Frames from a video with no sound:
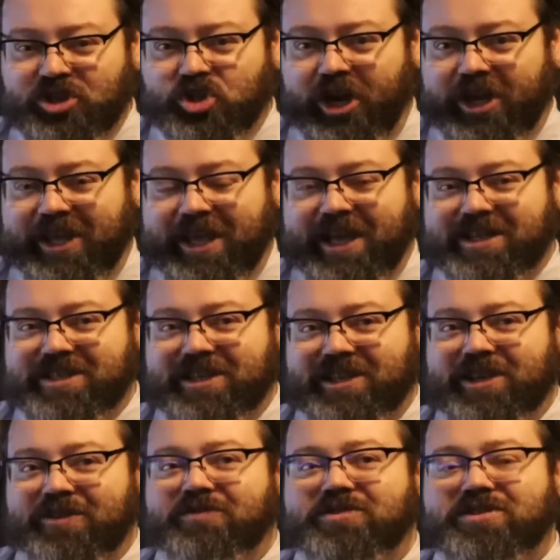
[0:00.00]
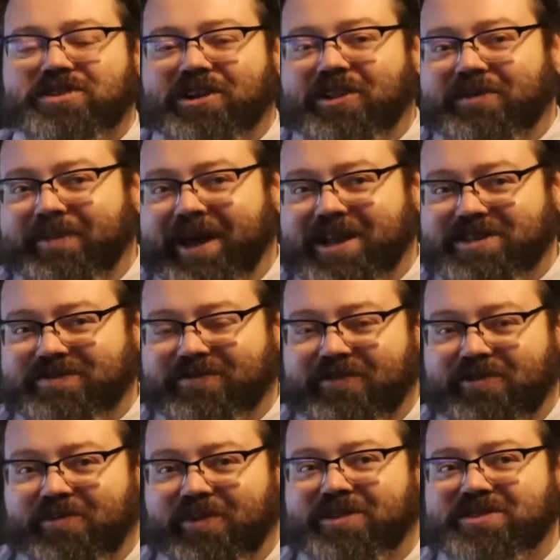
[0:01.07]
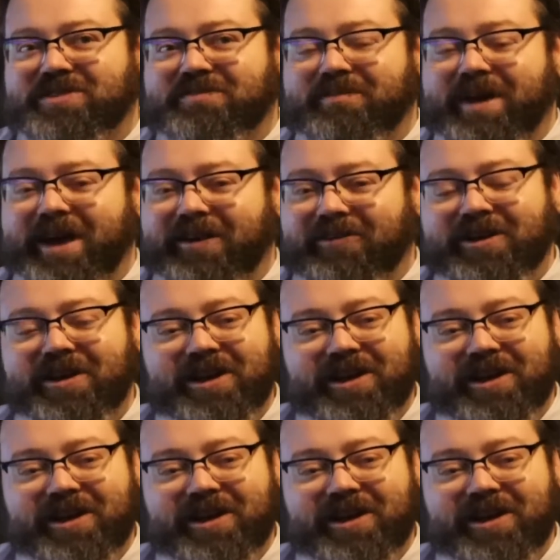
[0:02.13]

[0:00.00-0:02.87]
gigantic huge stellar mass full of quantum matter.